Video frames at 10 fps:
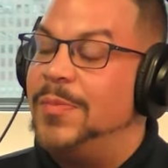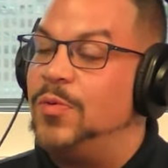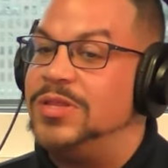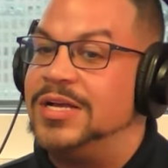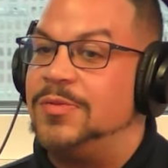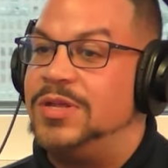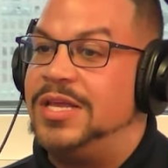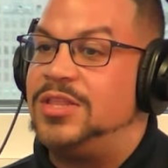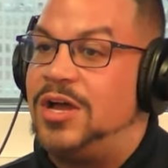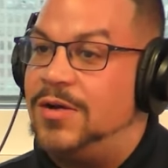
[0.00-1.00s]
Remember when the,
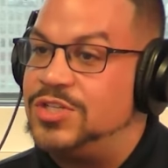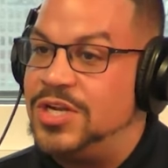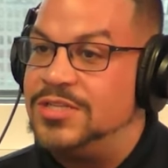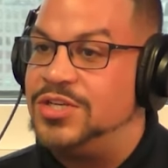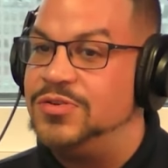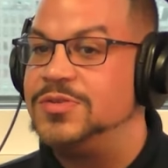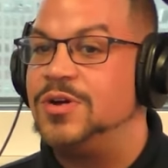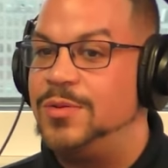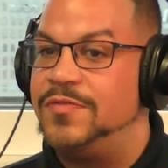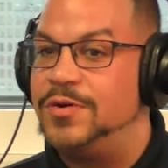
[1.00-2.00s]
when they thought I was trying to turn you
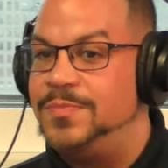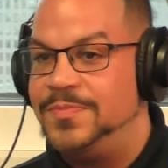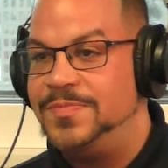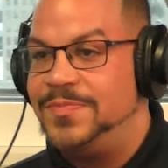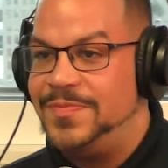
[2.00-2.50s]
into a homophobe?